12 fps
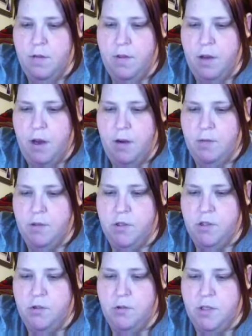that I
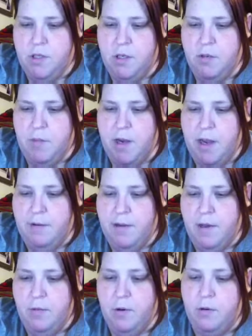was using in my
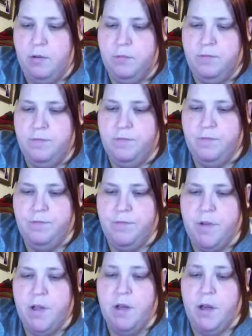Afghan, well,
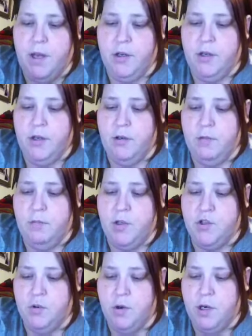a good
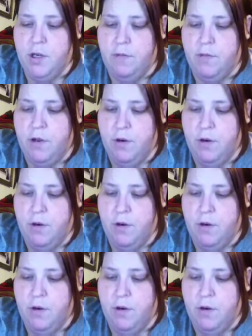majority of the